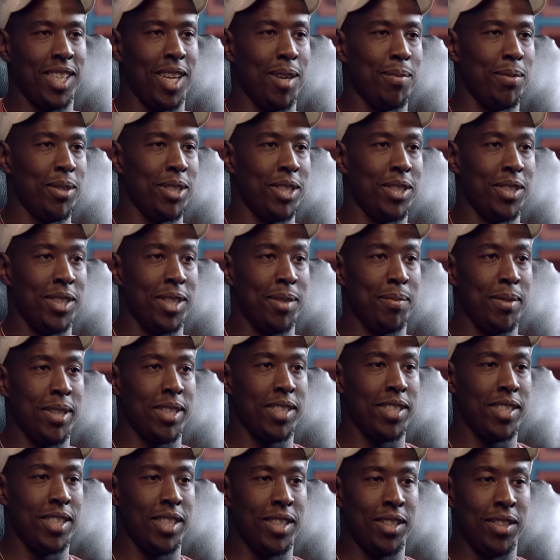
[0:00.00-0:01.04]
up with
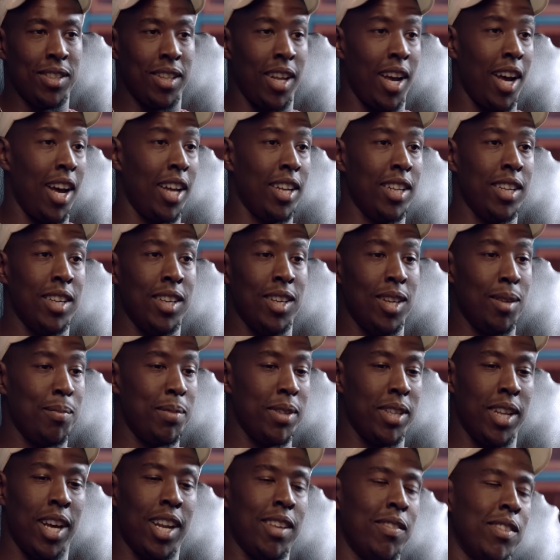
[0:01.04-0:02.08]
treatment, still not
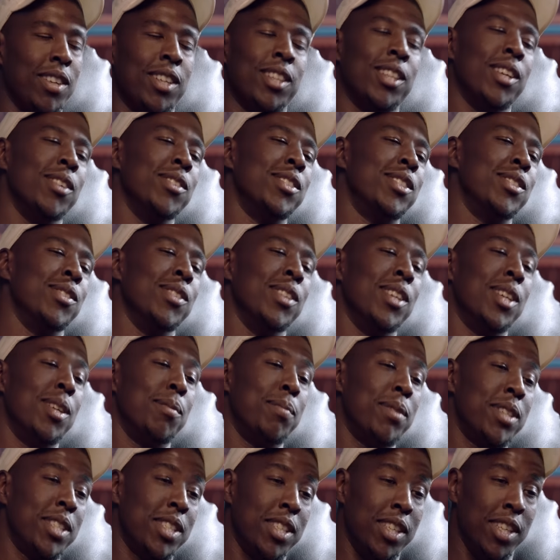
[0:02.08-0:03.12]
100, not even close to
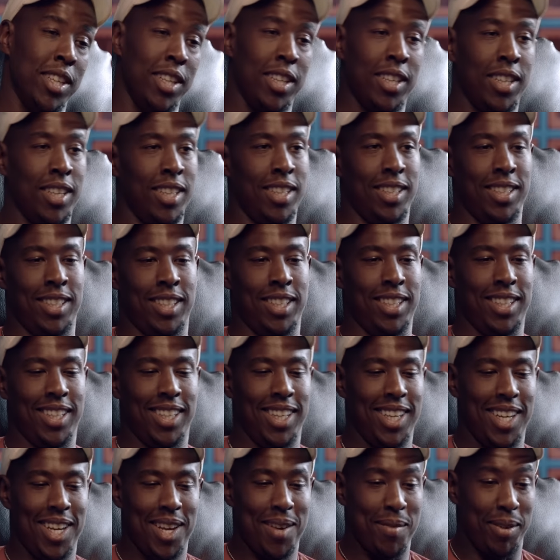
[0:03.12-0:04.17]
100%.
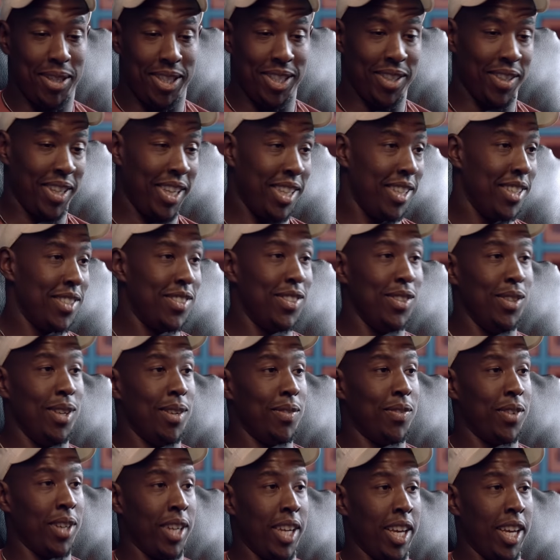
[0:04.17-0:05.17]
But, you know, getting to suit up for